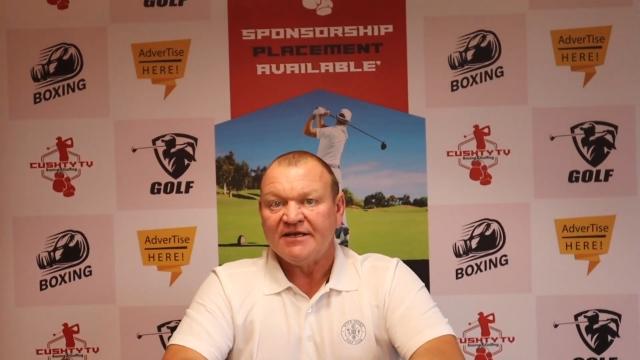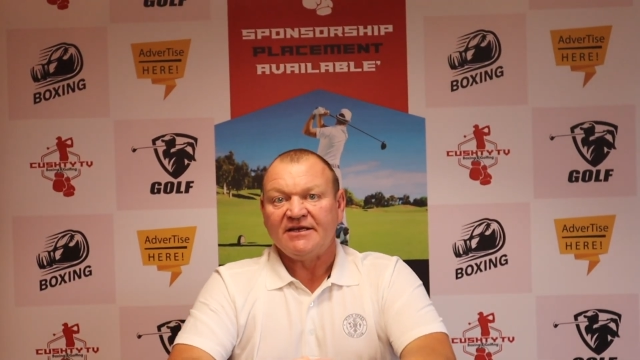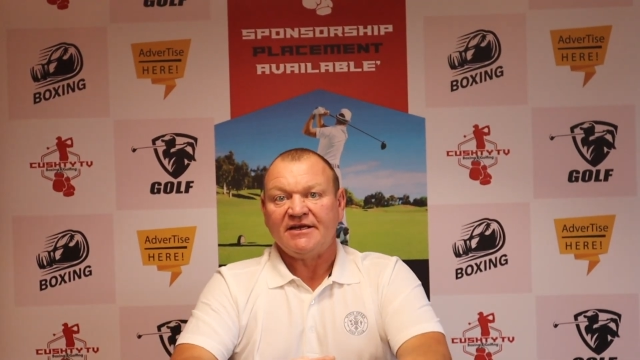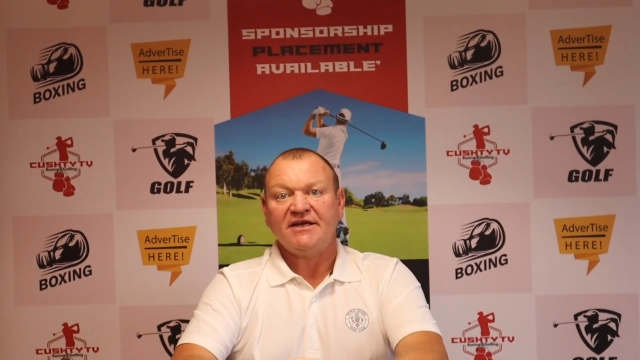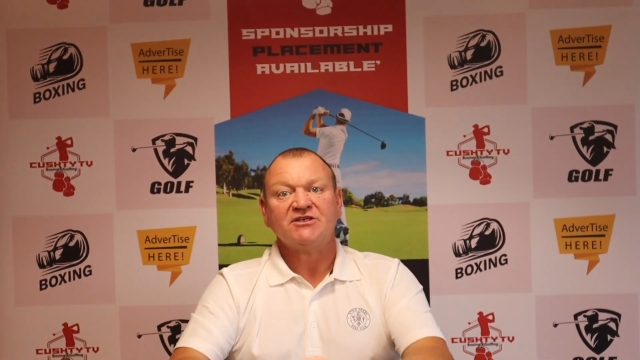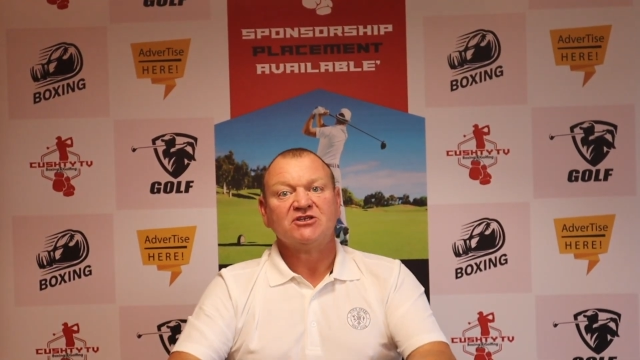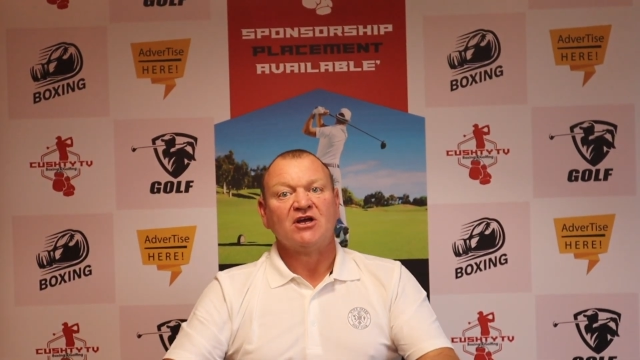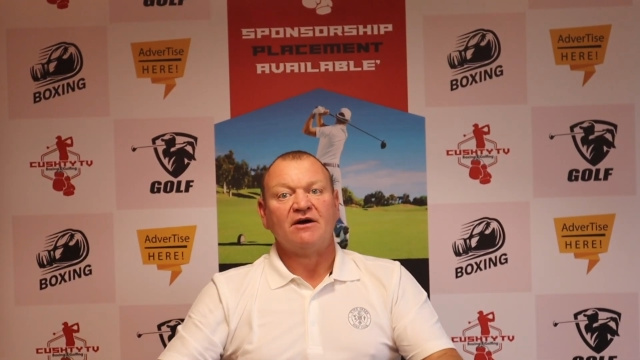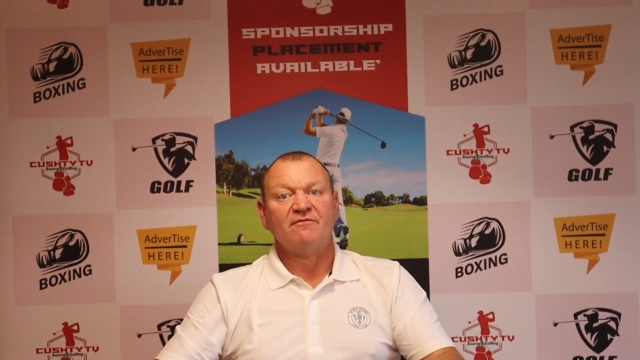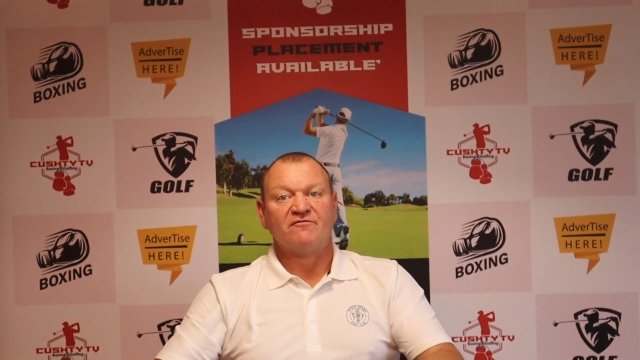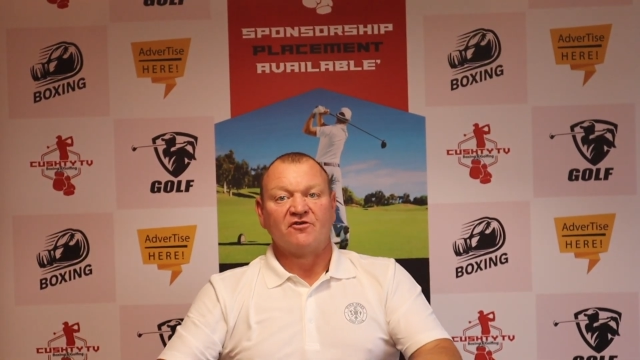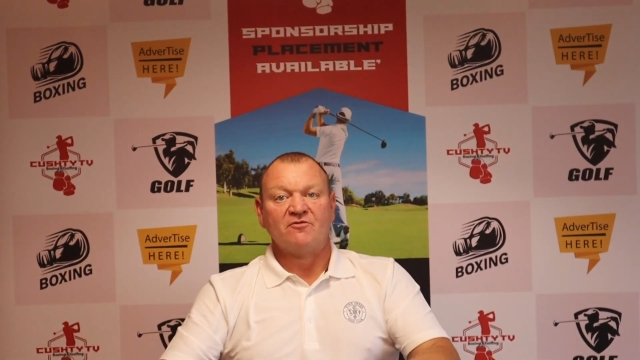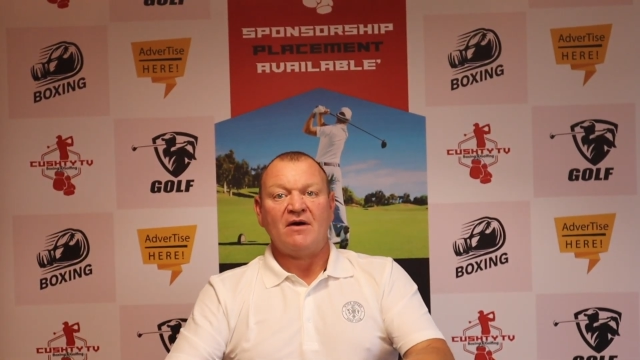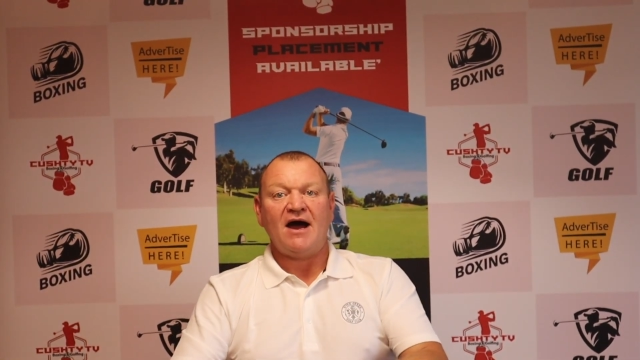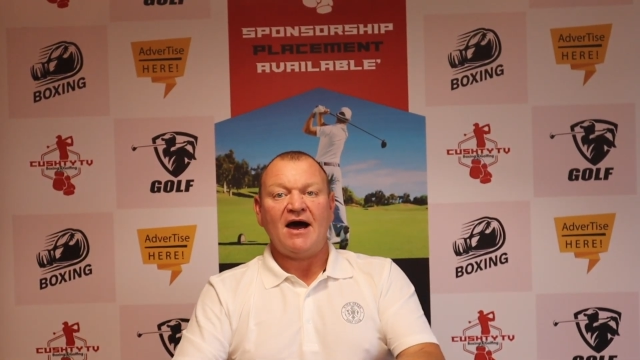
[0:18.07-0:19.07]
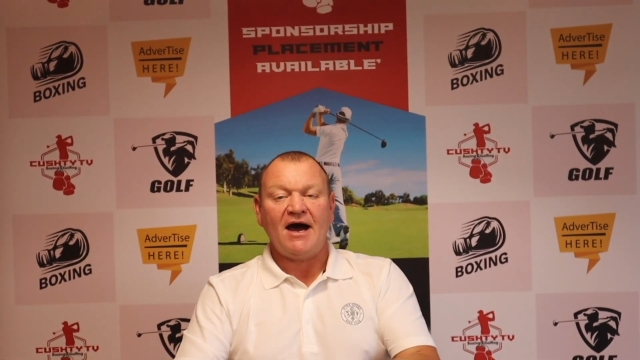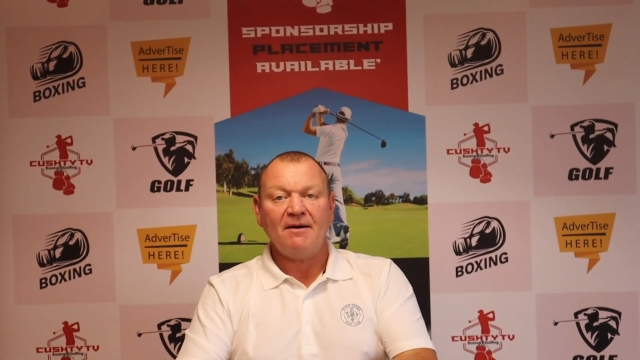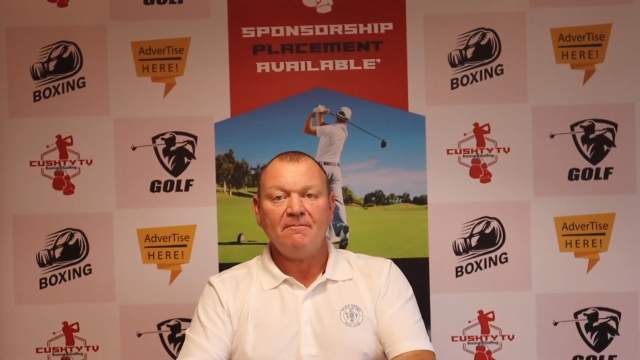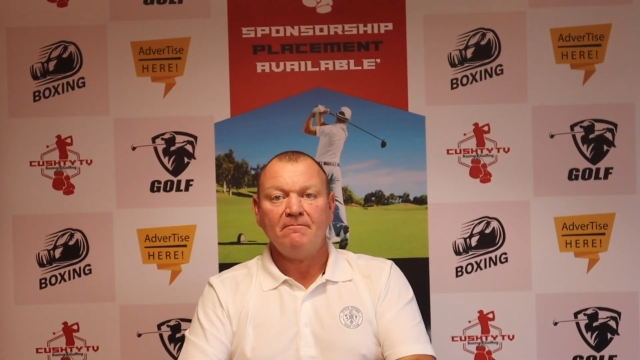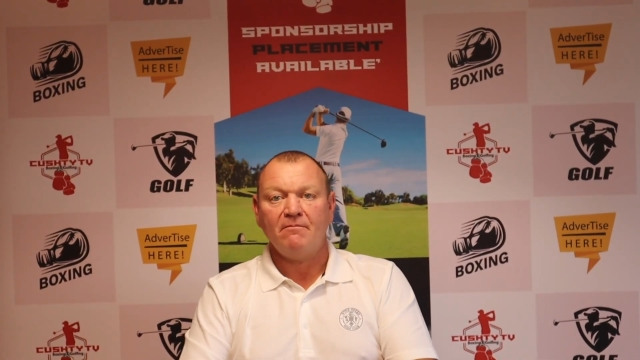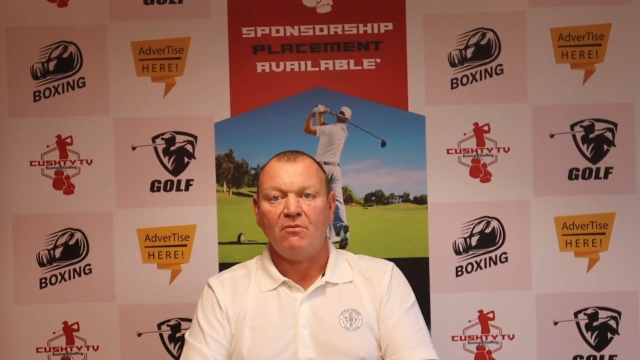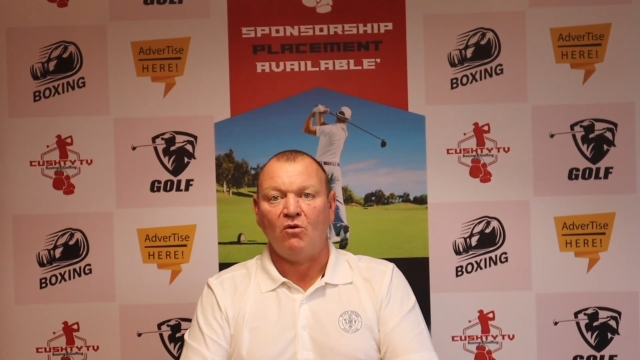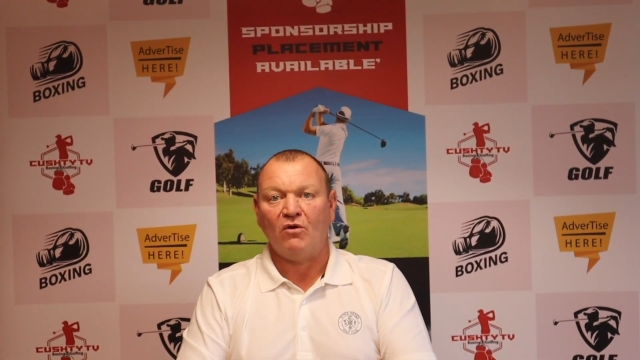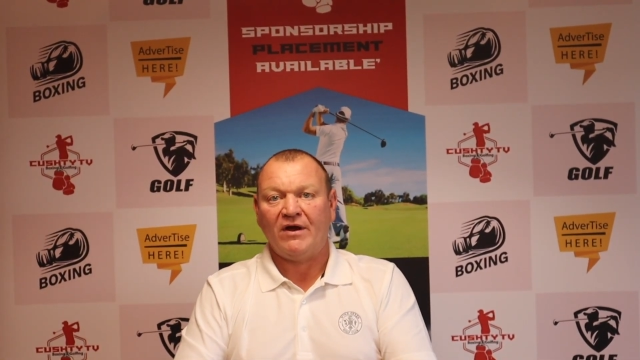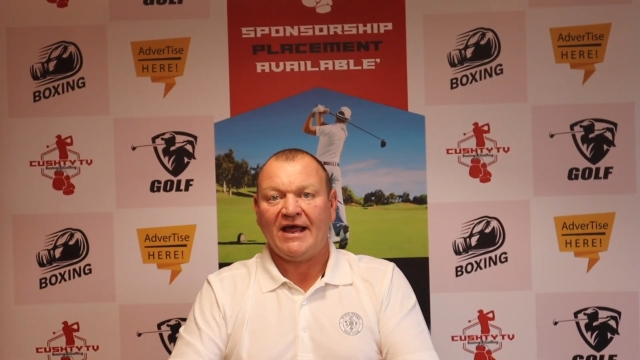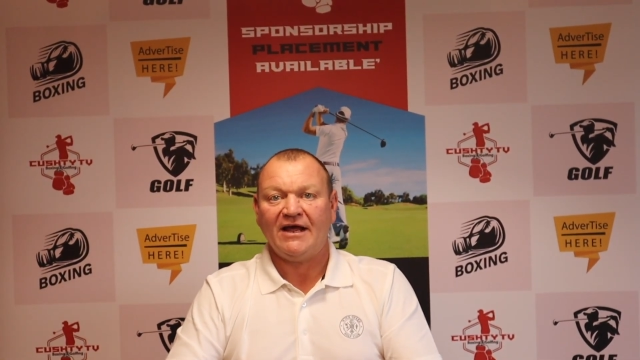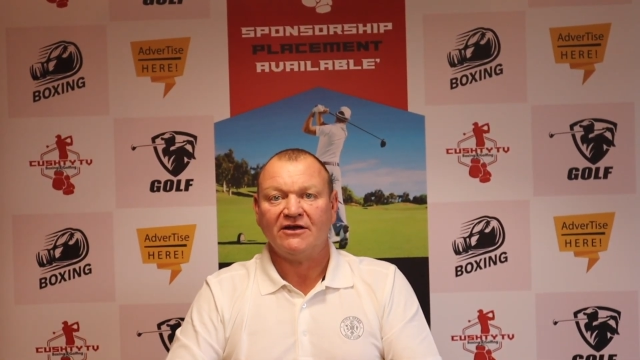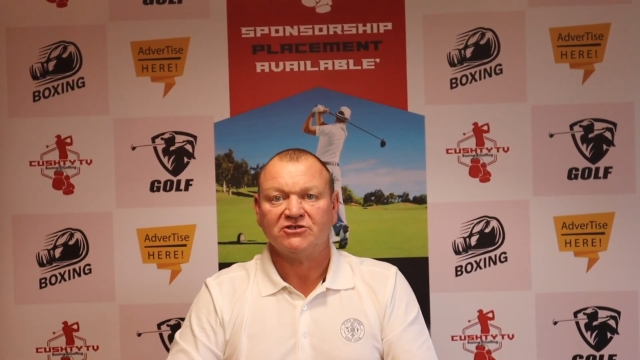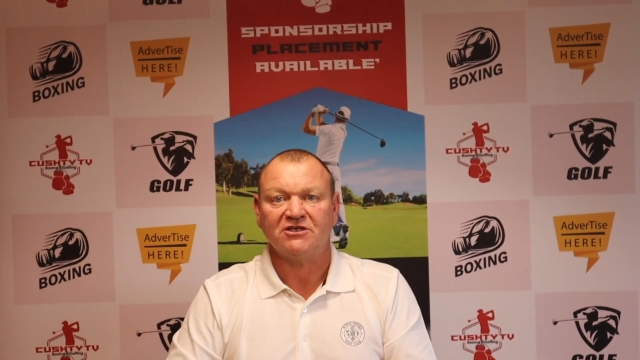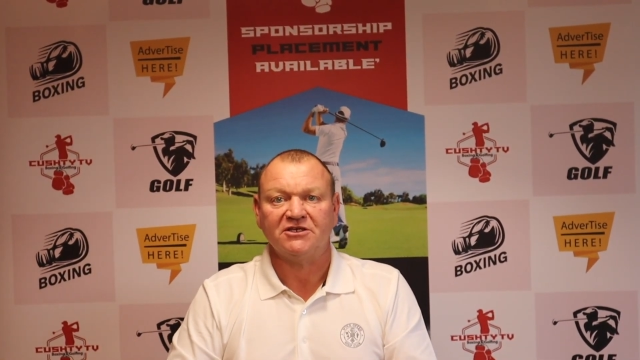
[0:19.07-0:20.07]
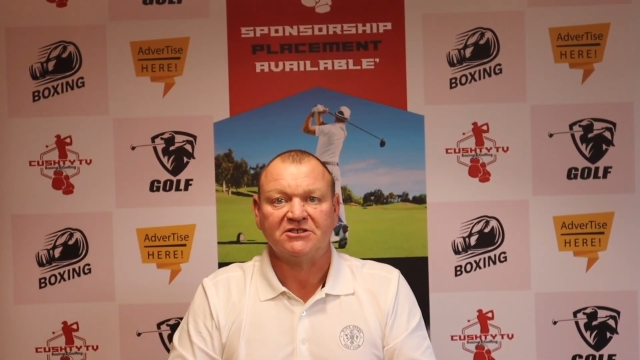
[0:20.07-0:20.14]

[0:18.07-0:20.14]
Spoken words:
Yes, come from humble council